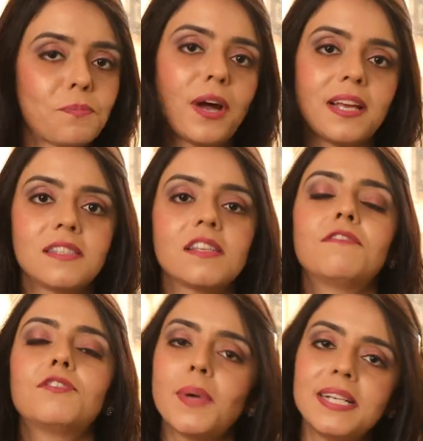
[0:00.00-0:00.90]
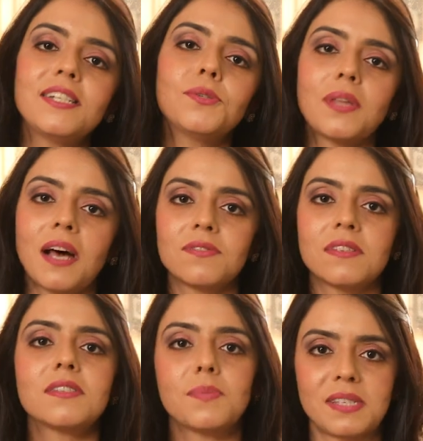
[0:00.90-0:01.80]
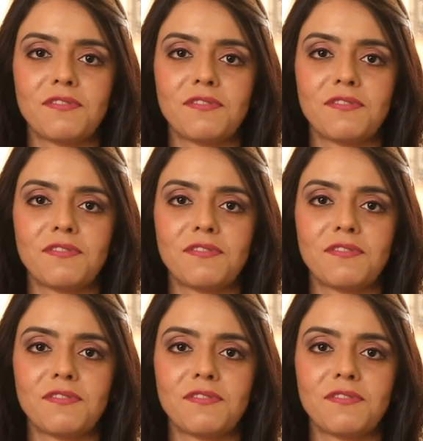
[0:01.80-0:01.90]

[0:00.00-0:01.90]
price of 22,000 Swiss